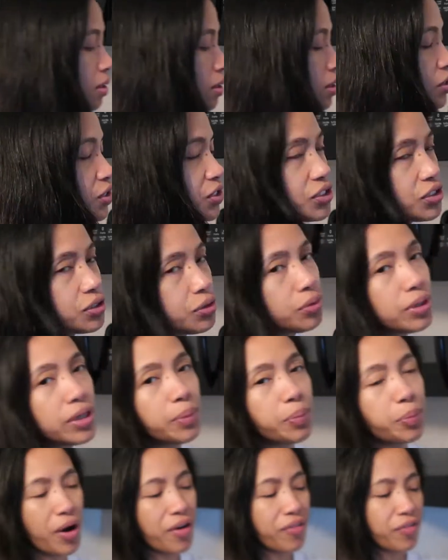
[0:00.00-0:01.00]
It's totally a
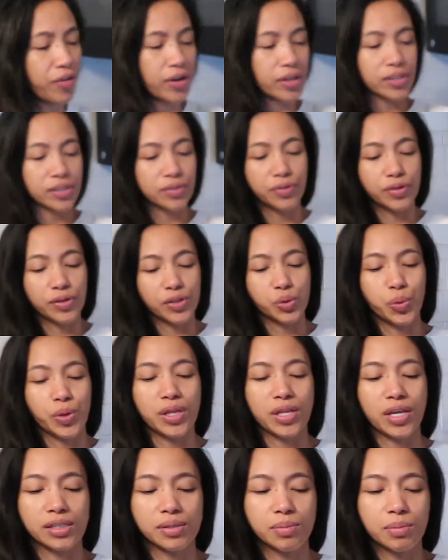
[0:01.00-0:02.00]
preference for the
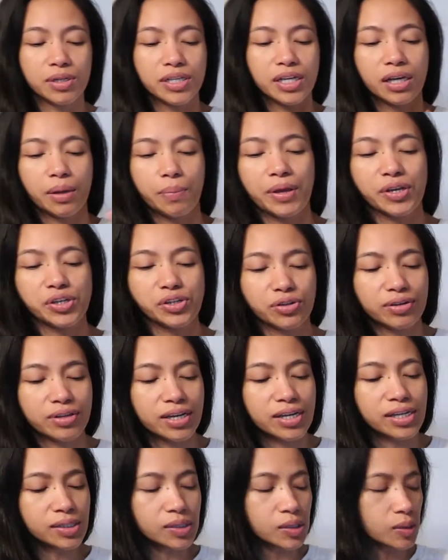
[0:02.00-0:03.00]
sweetness. I'm gonna take a picture of
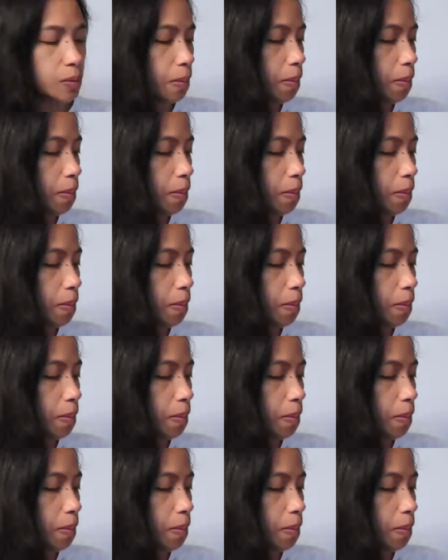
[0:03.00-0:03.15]
this,